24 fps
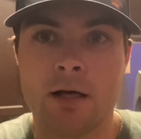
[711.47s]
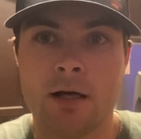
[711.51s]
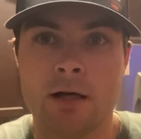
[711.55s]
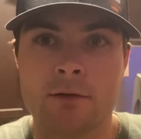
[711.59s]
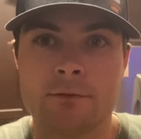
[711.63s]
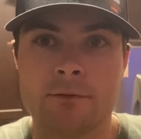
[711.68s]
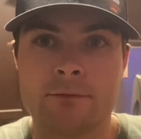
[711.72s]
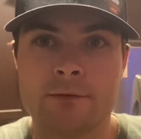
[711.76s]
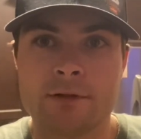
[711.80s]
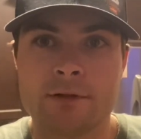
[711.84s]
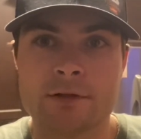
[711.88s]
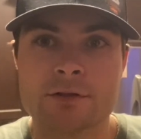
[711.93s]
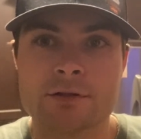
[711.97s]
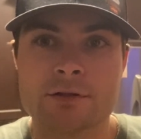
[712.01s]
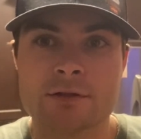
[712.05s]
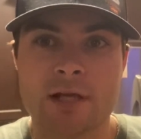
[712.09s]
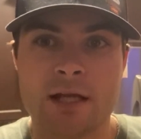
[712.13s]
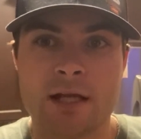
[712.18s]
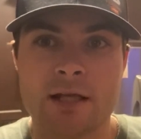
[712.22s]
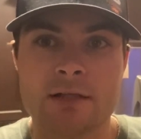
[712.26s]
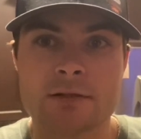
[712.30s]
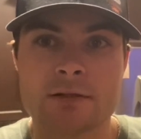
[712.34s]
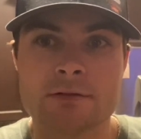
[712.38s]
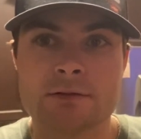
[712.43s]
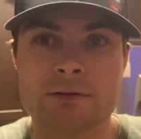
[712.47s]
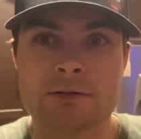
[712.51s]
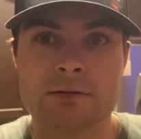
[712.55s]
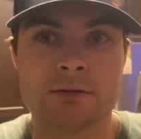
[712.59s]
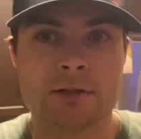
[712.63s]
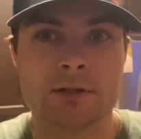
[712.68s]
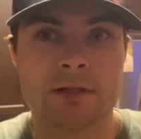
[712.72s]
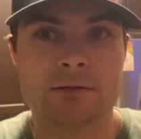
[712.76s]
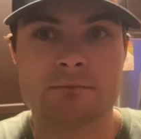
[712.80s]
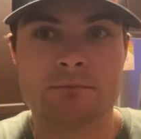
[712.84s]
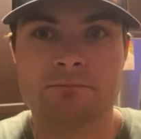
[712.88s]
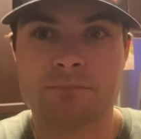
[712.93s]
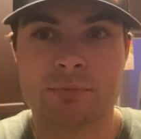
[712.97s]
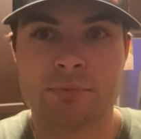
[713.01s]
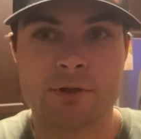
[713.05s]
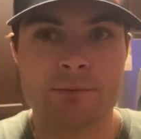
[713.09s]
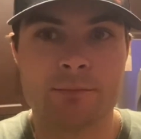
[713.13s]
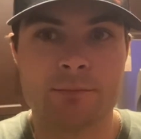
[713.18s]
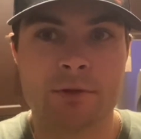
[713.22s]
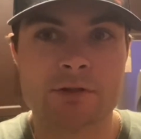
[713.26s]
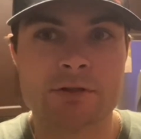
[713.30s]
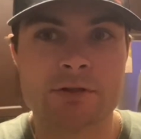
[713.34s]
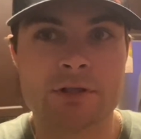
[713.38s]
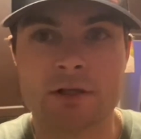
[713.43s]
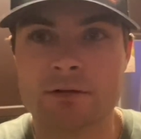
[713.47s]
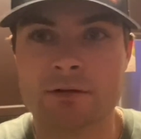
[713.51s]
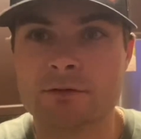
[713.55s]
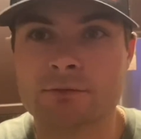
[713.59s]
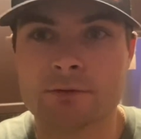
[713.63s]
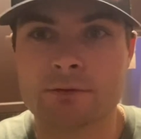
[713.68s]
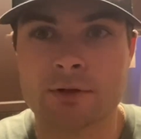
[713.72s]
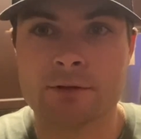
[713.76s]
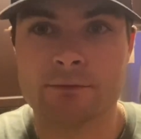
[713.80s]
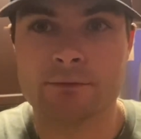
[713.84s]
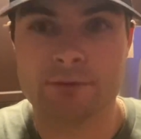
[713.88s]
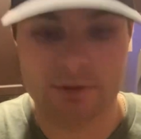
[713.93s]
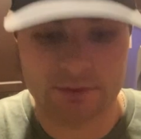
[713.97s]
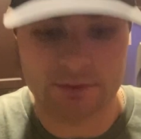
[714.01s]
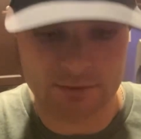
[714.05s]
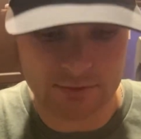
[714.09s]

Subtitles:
fish taste, it pretty much gets rid of it,